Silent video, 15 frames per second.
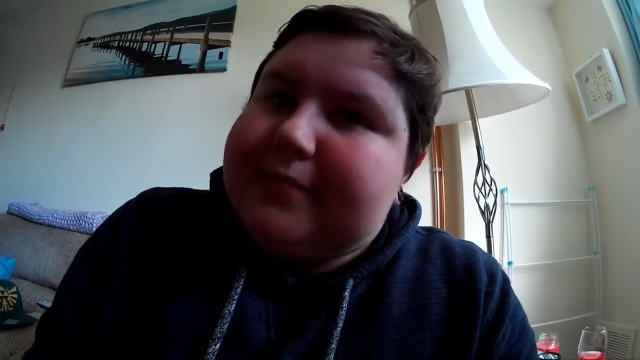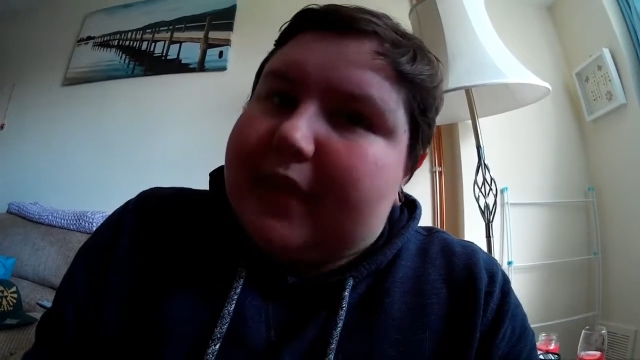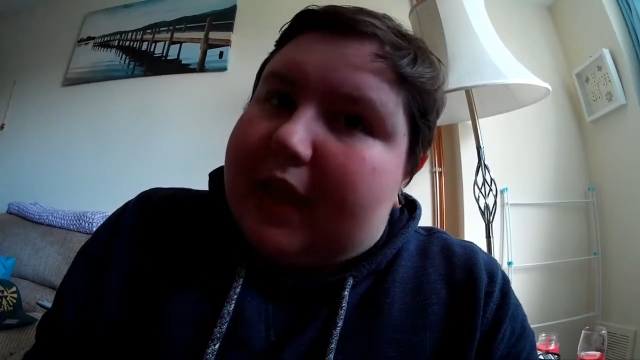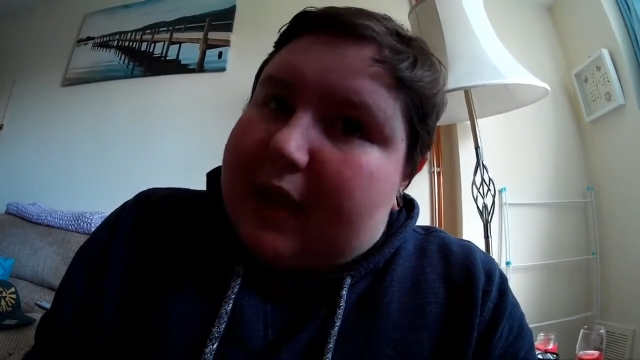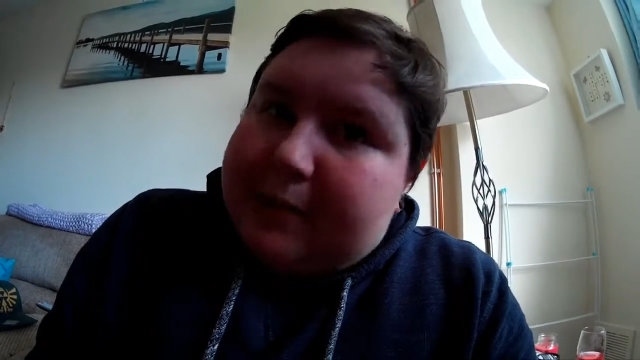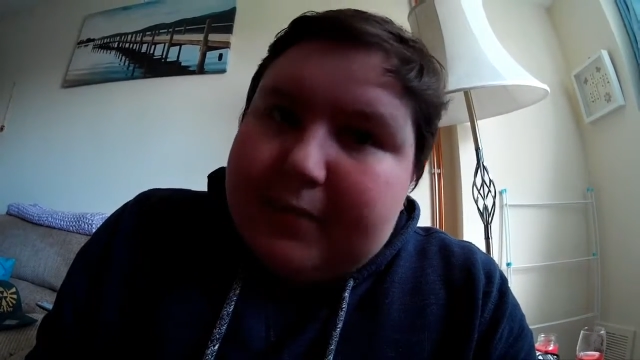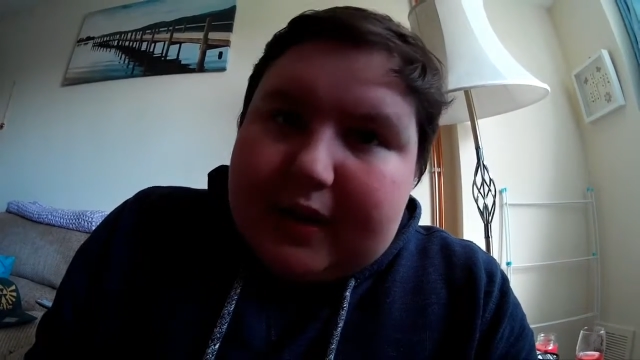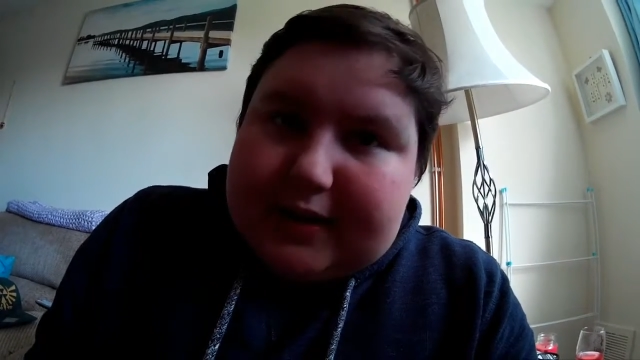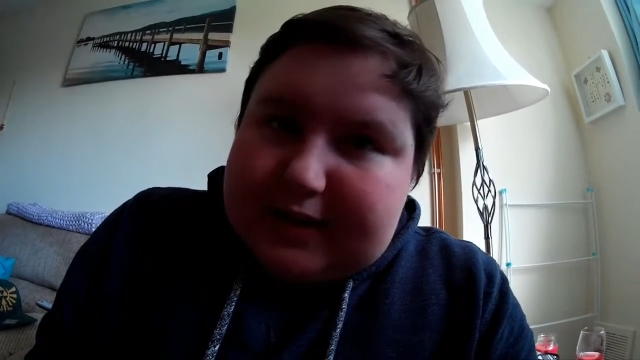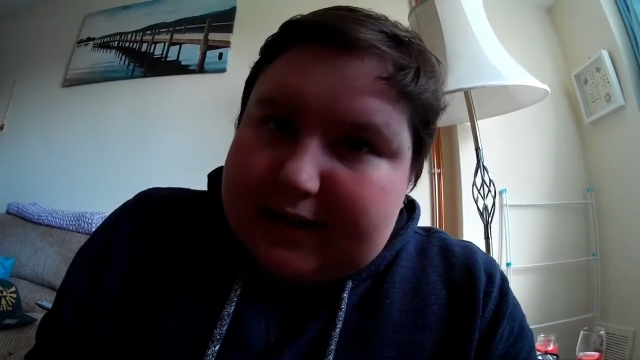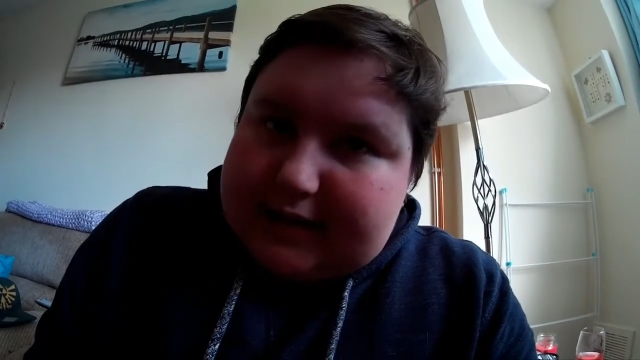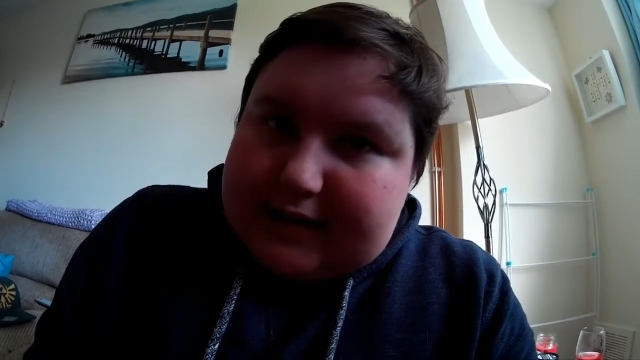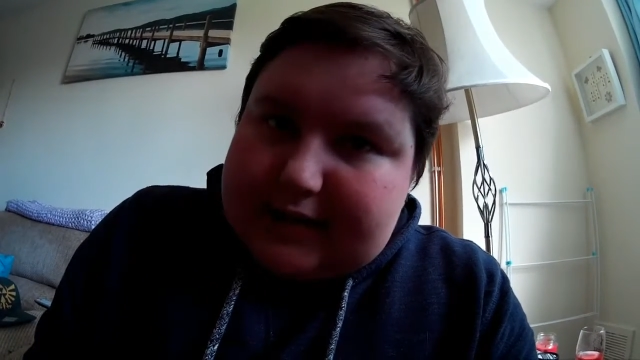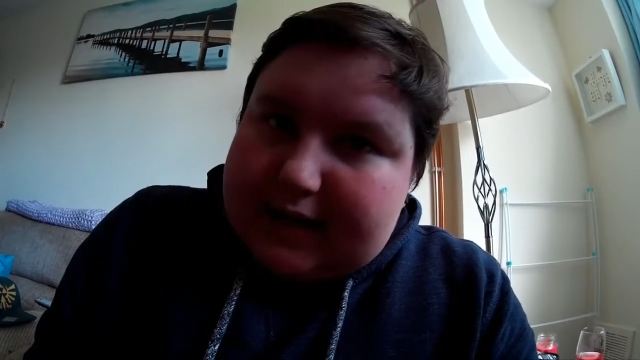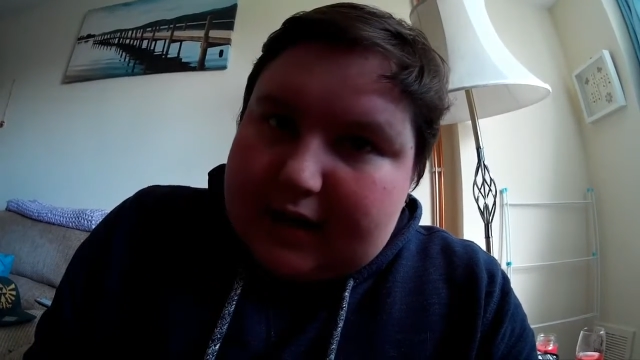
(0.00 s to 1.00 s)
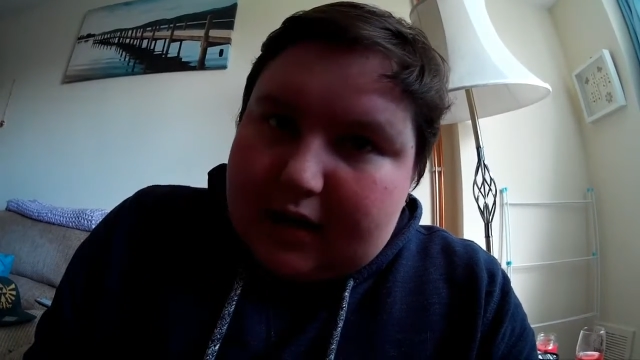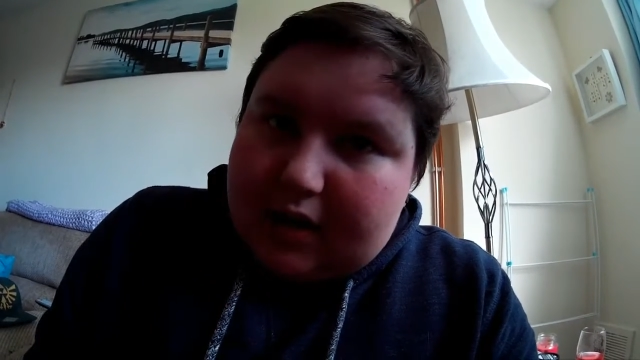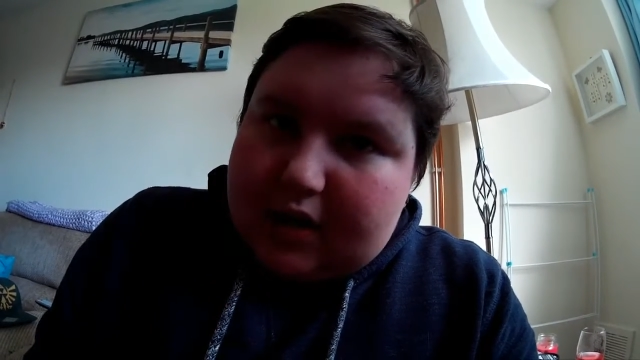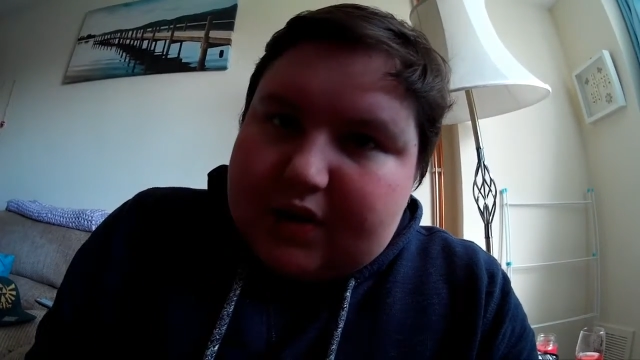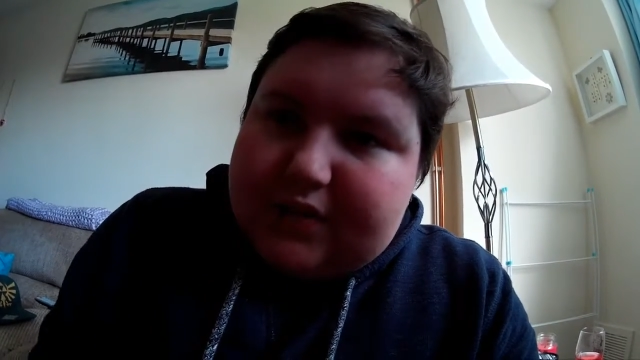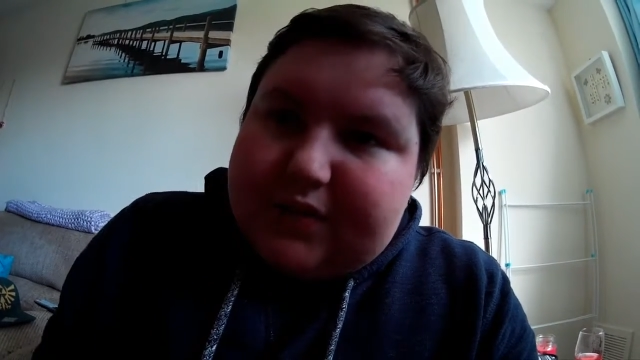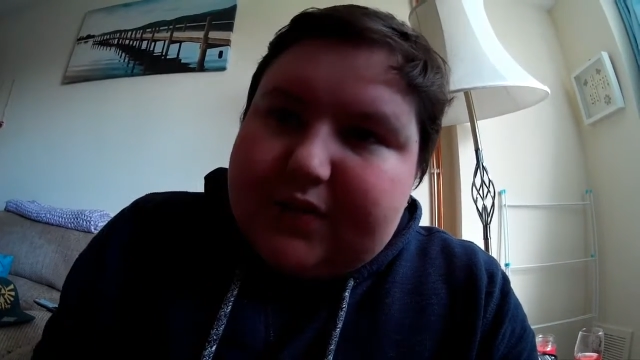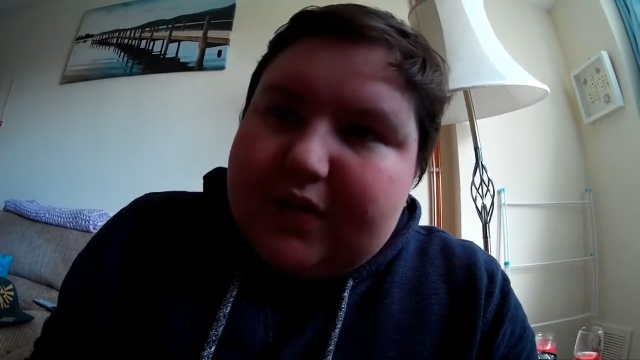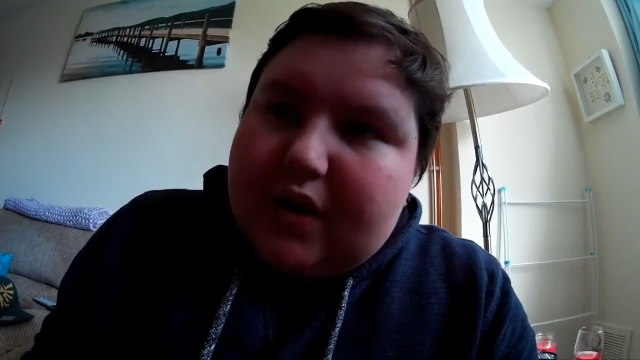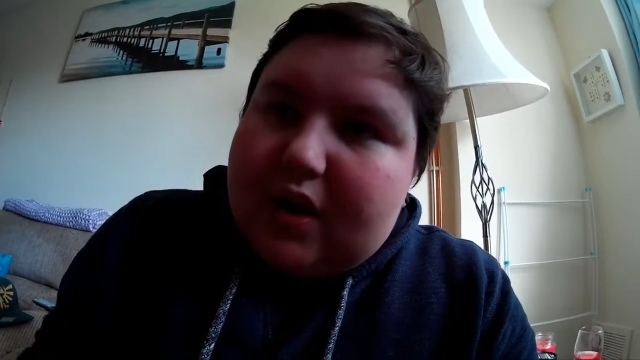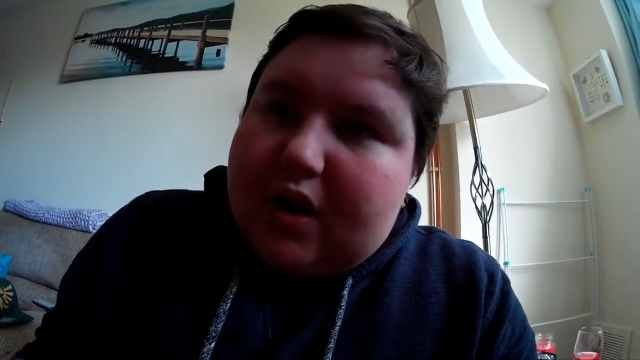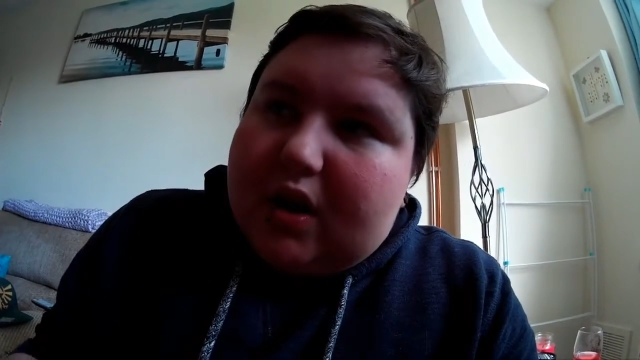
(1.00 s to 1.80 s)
in my day-to-day life